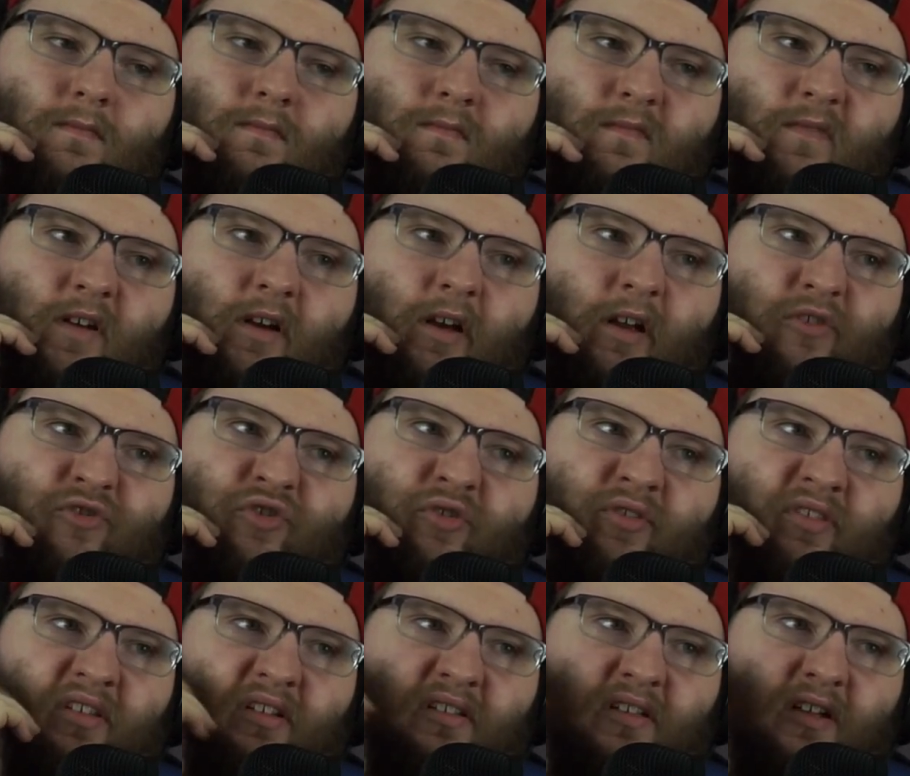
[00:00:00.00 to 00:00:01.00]
Very
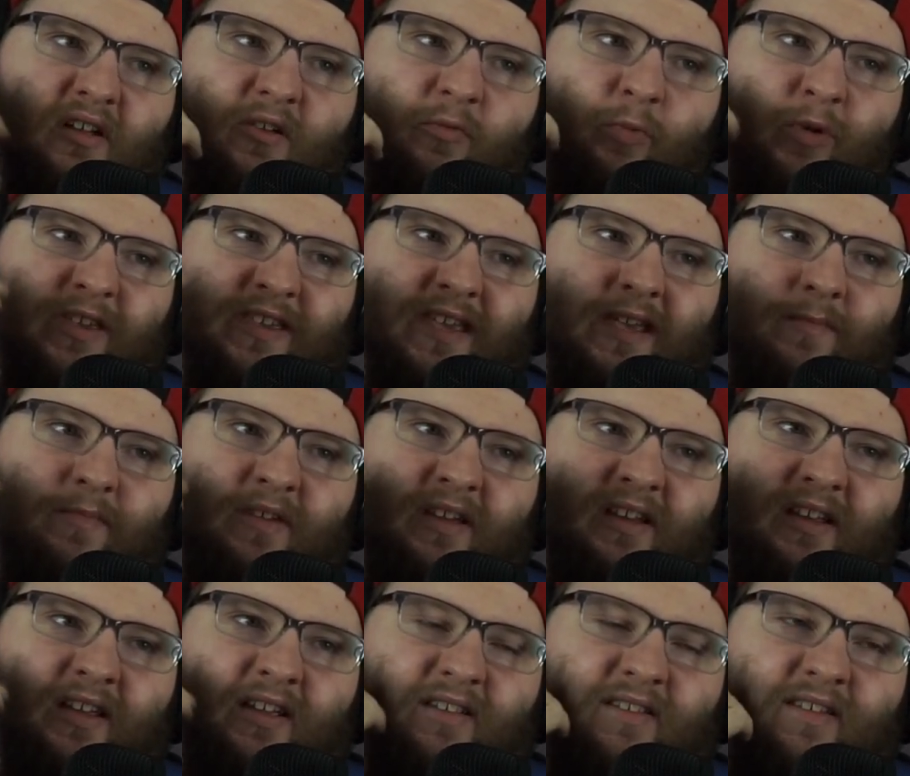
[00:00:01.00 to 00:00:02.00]
interesting that we keep
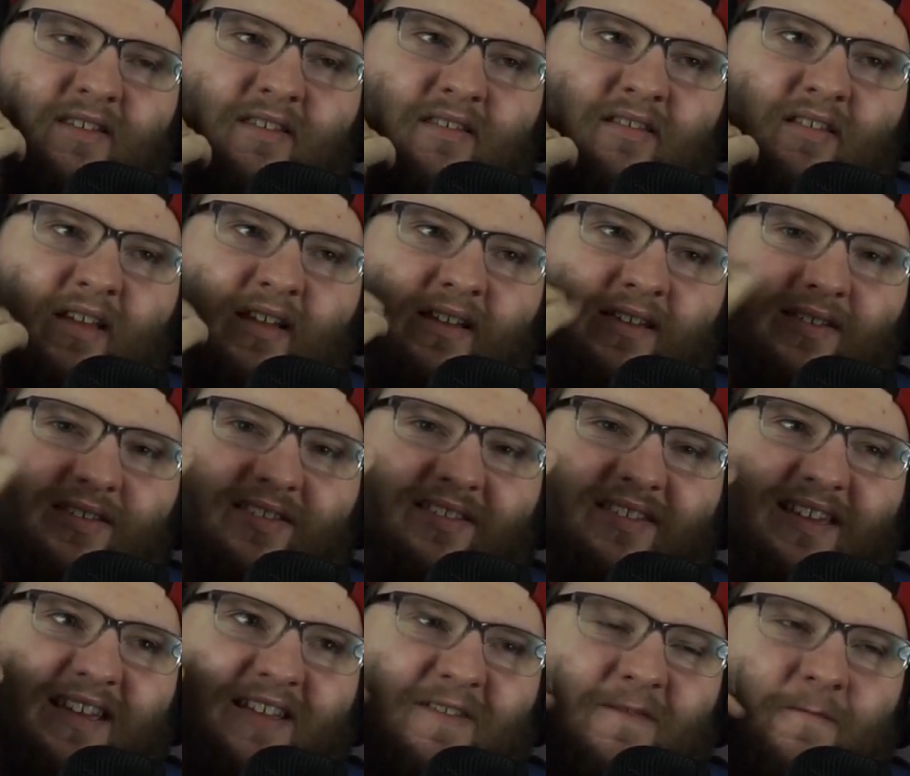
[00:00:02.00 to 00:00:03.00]
getting into these like
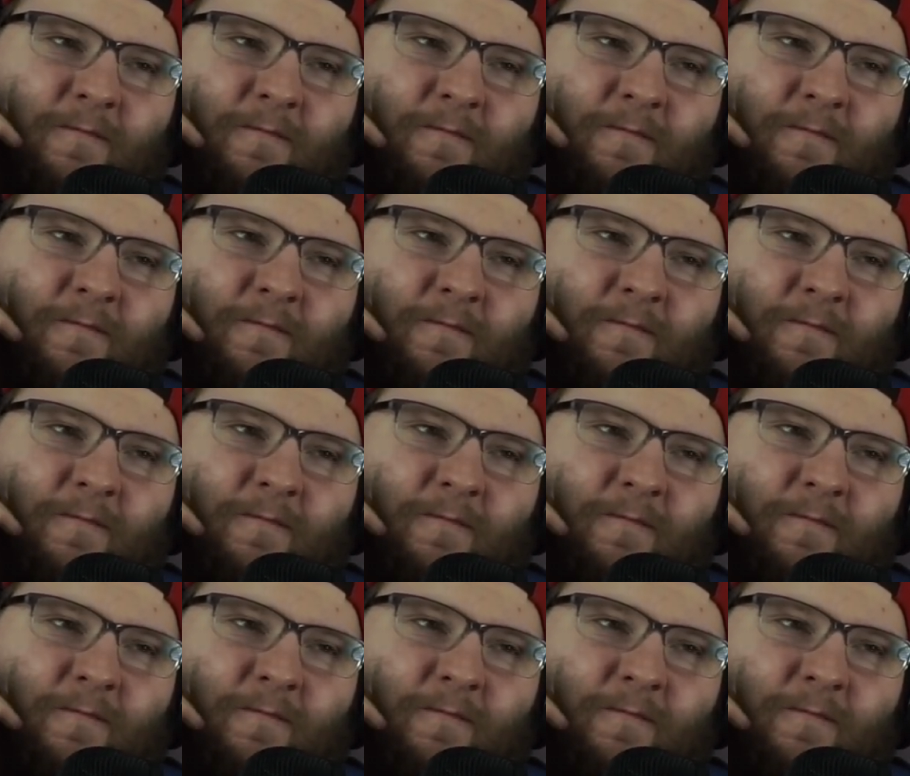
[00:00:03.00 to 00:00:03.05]
skit